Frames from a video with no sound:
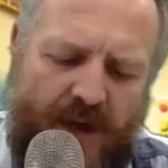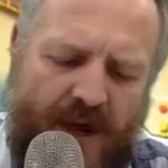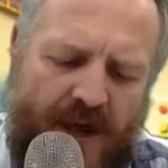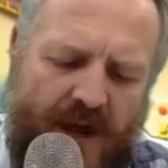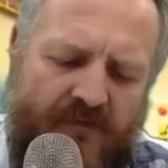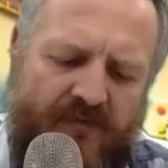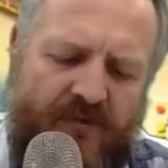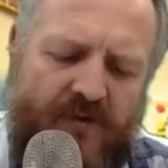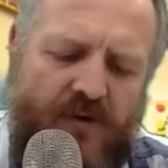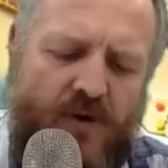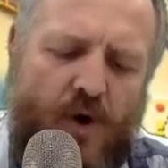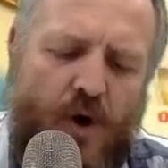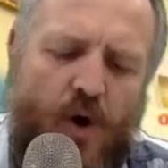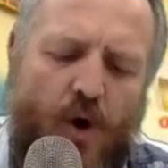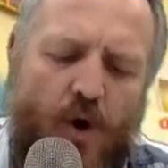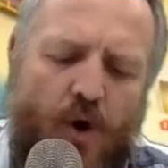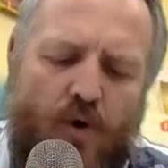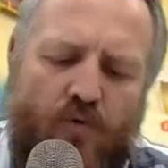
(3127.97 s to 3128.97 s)
I have
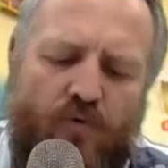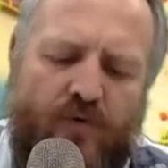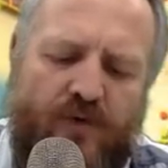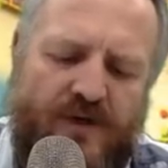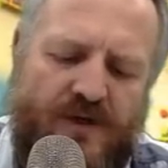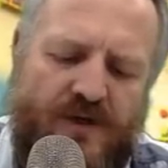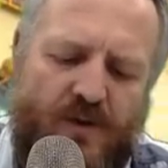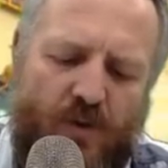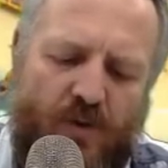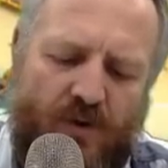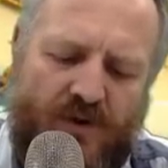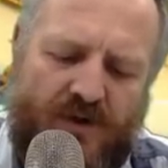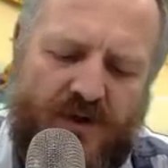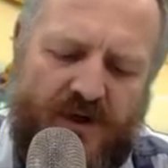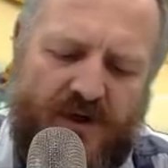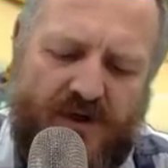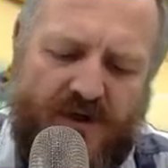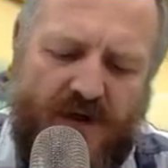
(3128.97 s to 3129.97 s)
no
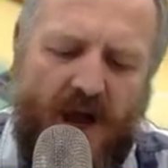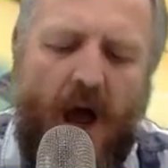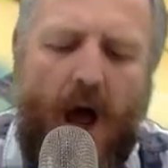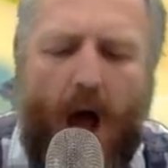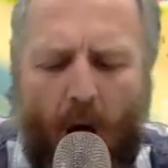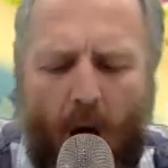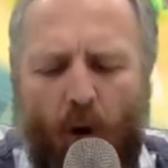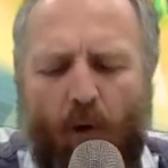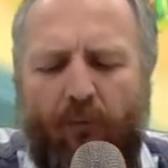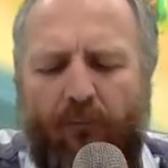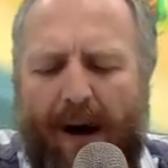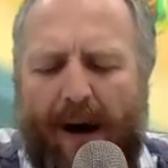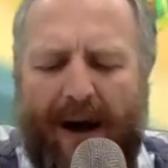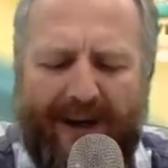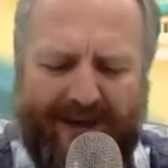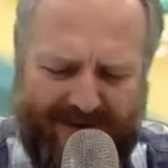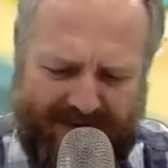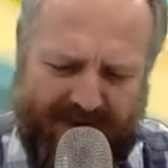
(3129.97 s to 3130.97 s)
resources. Oh
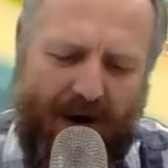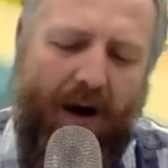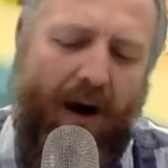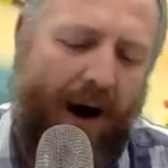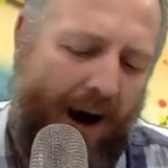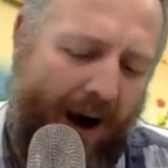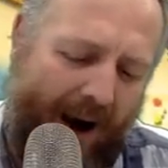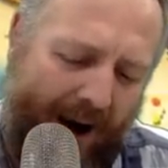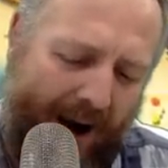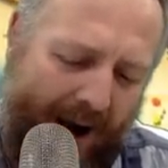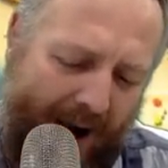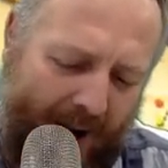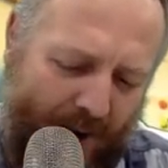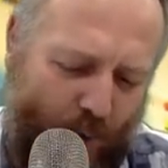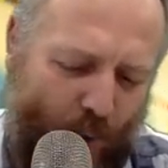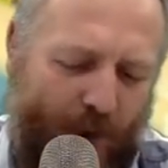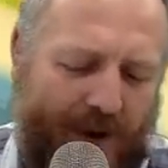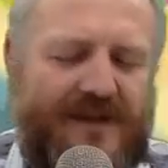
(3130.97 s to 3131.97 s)
my
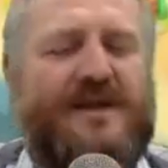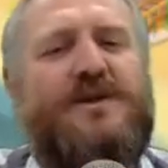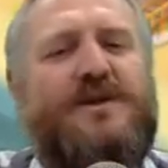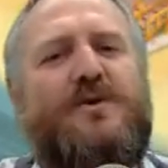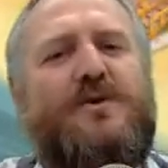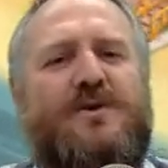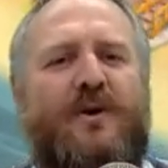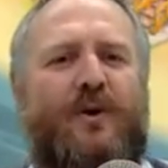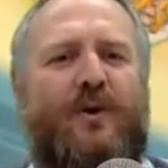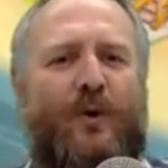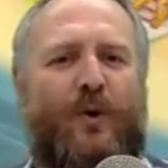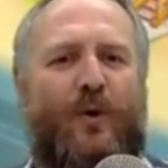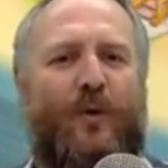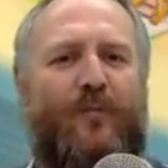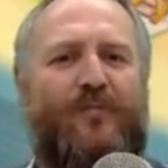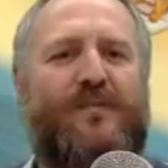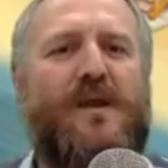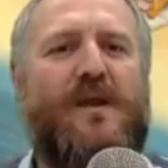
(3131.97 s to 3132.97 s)
God, what did you
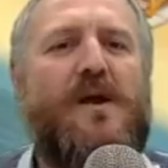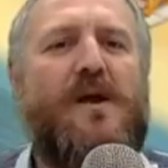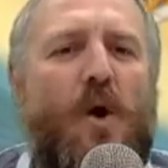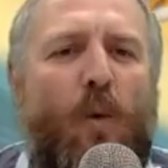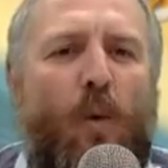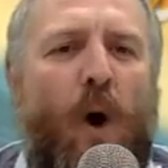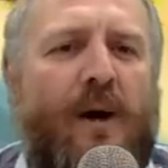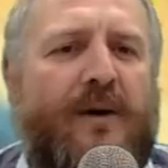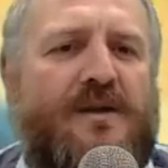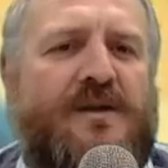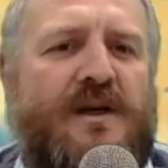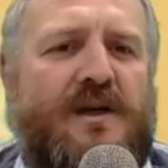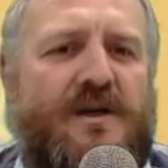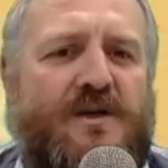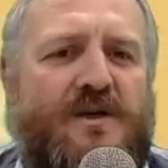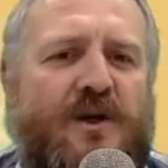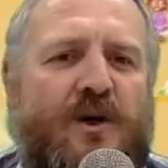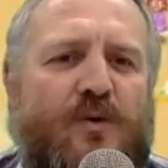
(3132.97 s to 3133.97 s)
do? What
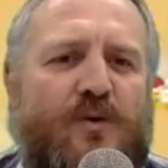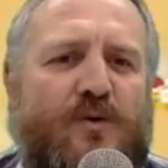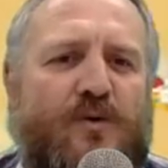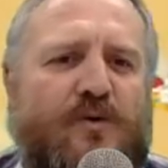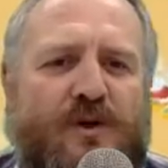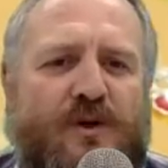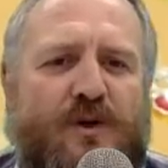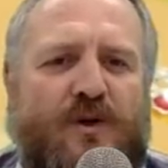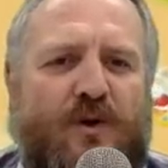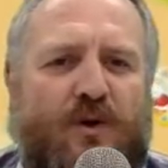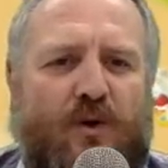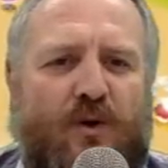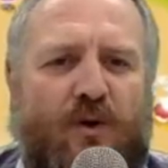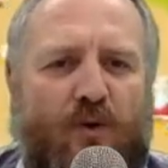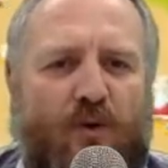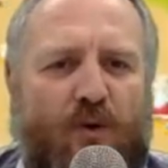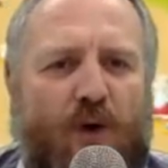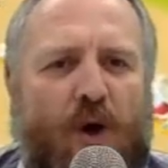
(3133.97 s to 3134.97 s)
did you
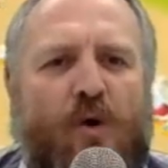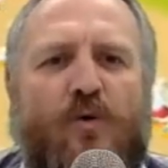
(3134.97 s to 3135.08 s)
do?